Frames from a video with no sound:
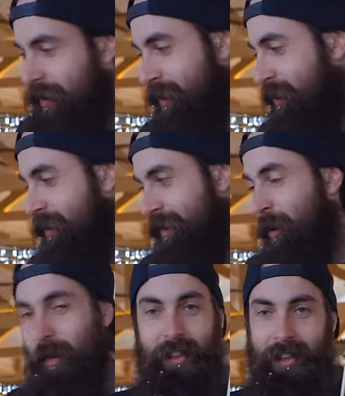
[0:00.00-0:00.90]
This,
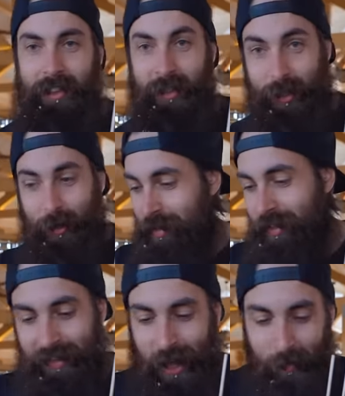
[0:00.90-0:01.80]
all right, the, the sauce
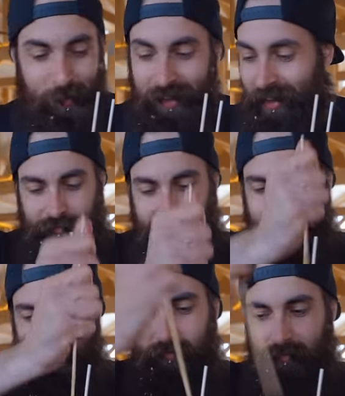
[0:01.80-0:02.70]
isn't happening.
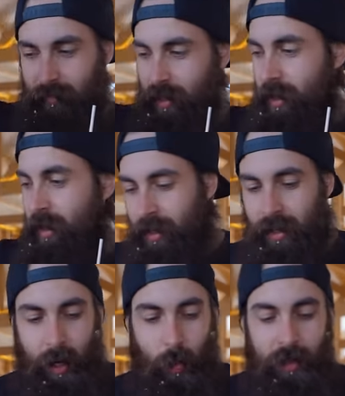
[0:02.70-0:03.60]

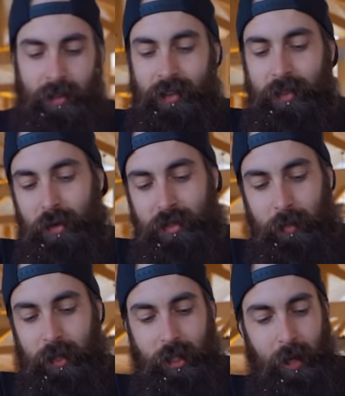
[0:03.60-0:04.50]
I wanted to sauce
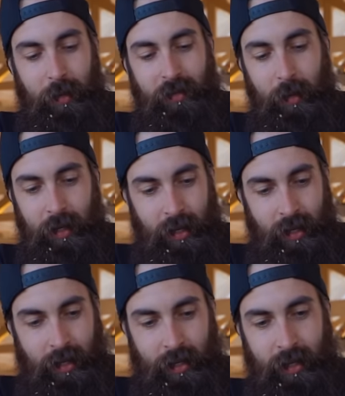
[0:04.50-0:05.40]
up the chips, but
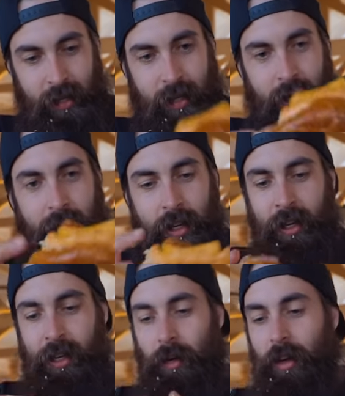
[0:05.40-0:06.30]

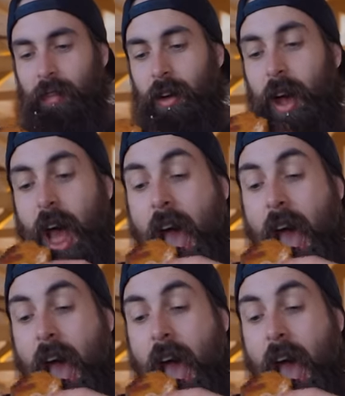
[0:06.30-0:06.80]
whatever.